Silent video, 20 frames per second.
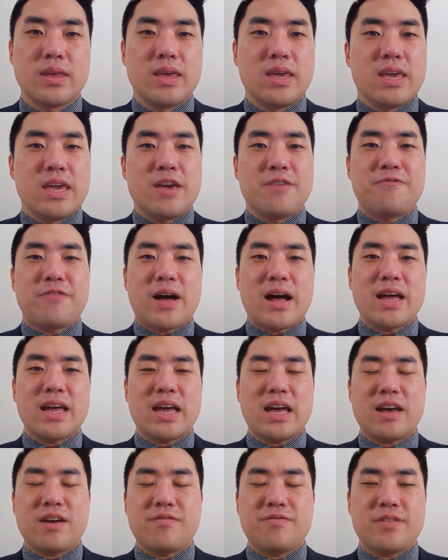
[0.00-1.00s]
If I
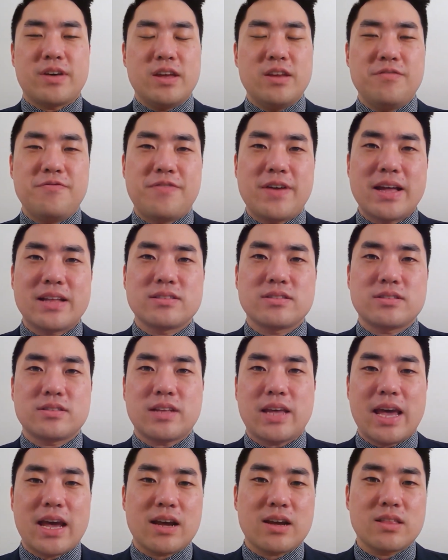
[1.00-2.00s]
have advanced
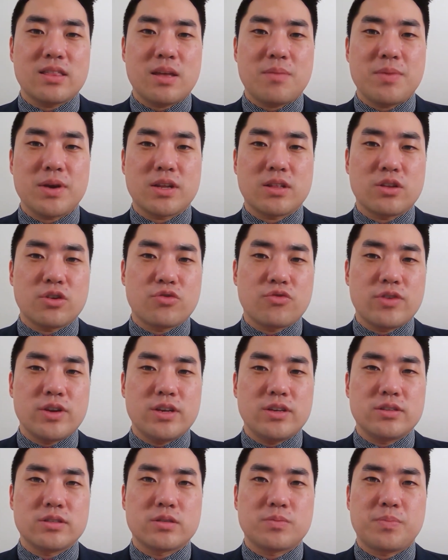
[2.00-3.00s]
academic
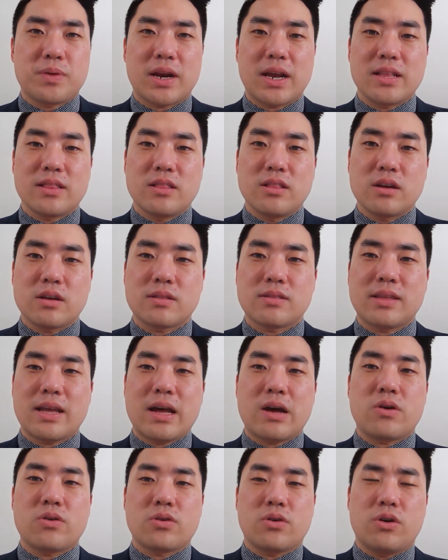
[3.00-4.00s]
degrees, but I look
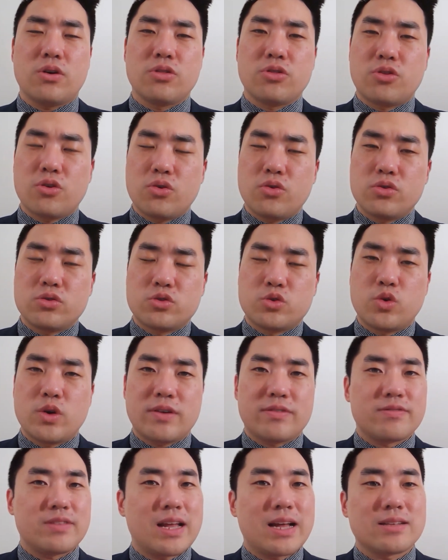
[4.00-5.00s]
down on those who
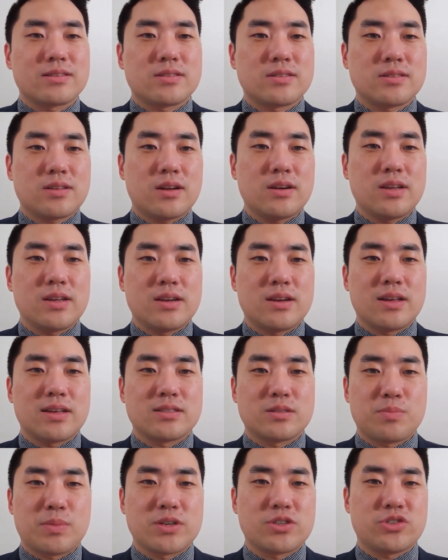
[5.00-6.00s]
have not studied
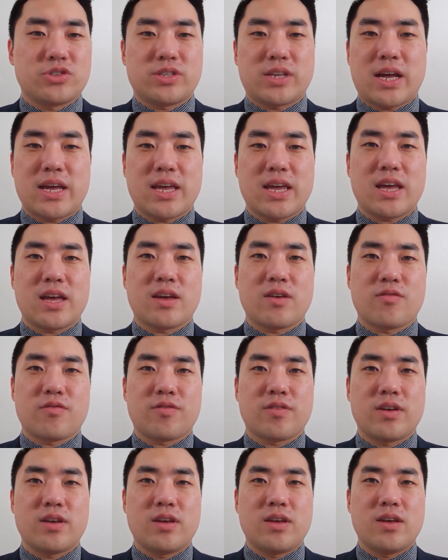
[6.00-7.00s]
as much as I have,
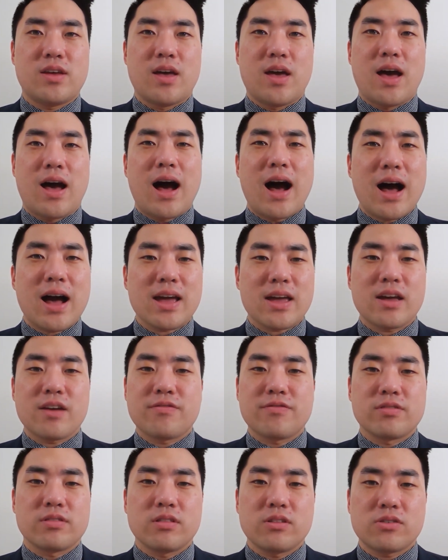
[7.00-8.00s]
I
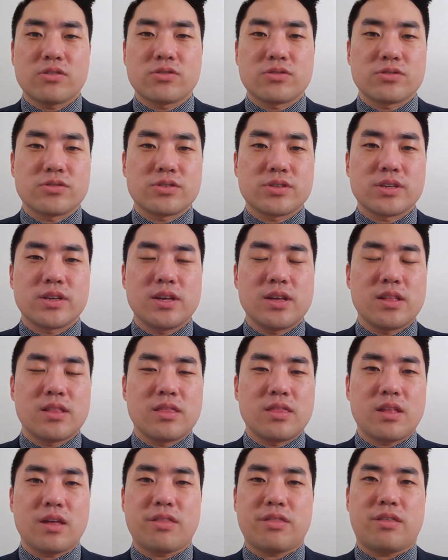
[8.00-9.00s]
have learned
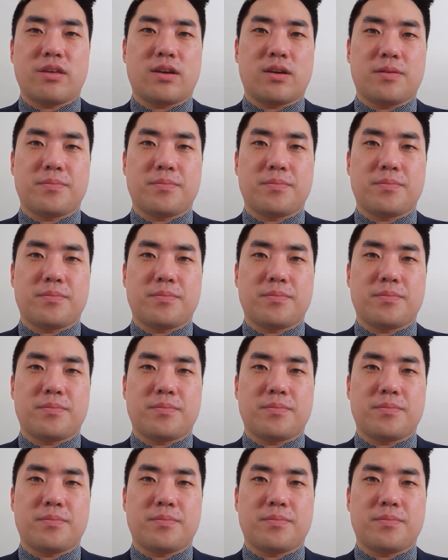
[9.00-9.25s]
nothing.